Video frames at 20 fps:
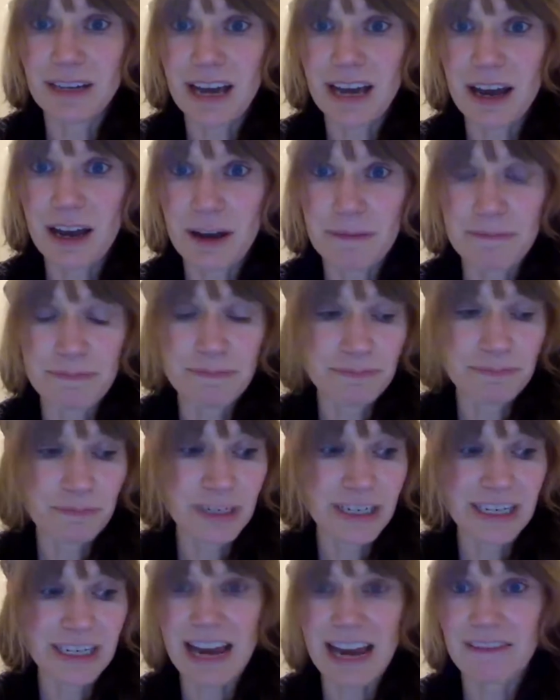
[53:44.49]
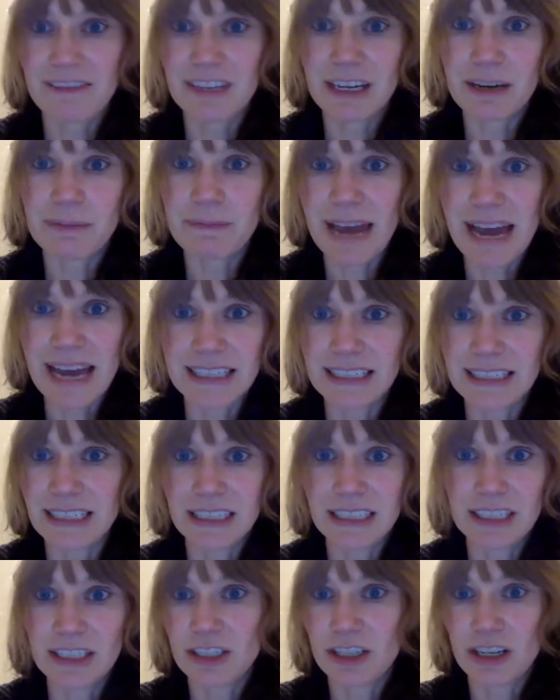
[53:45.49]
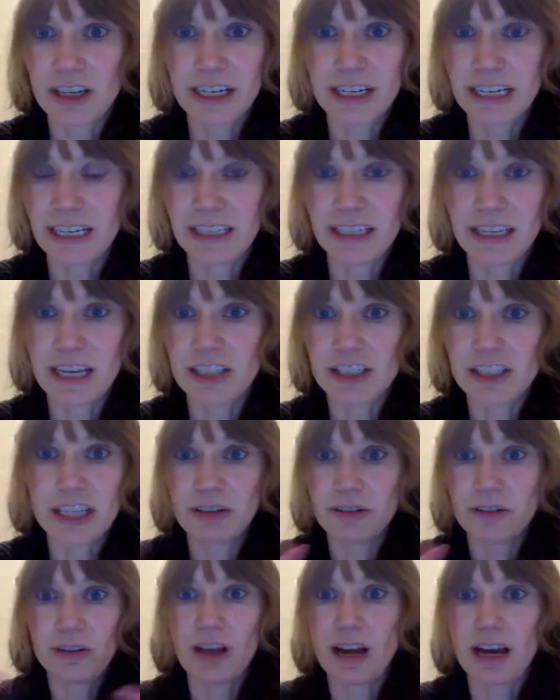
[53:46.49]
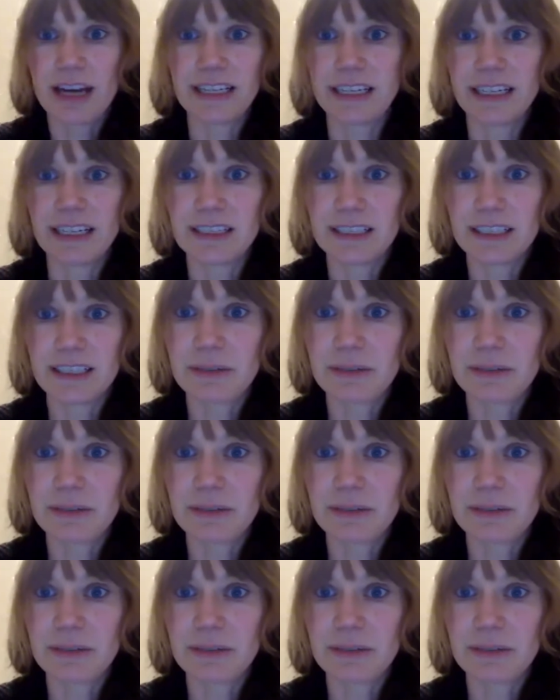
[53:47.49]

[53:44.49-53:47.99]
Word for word: We didn't have the capacity to target a general audience.